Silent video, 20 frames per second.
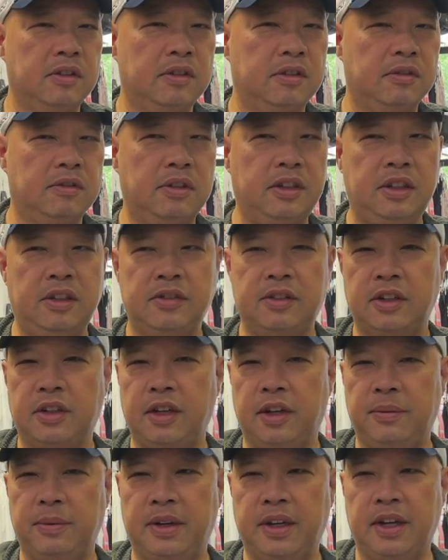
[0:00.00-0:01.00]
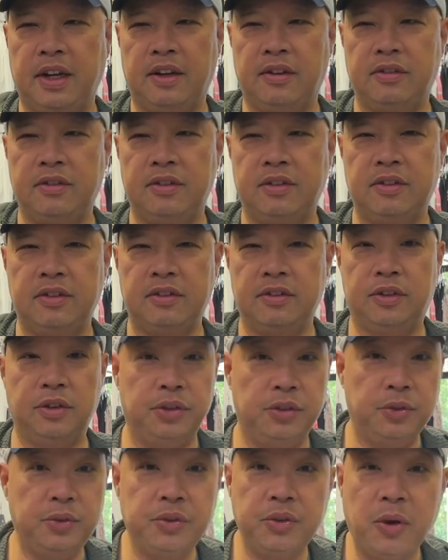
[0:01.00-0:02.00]
When is it coming out? Do
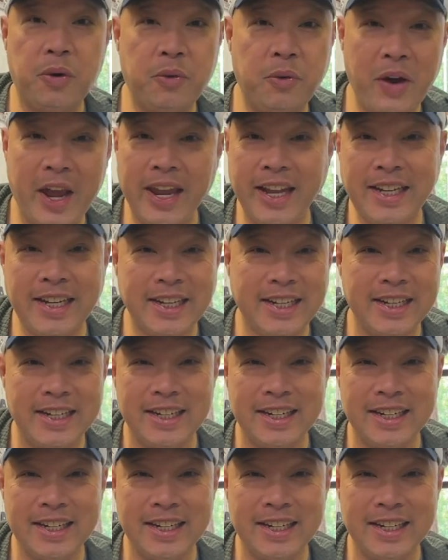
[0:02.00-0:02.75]
you know when?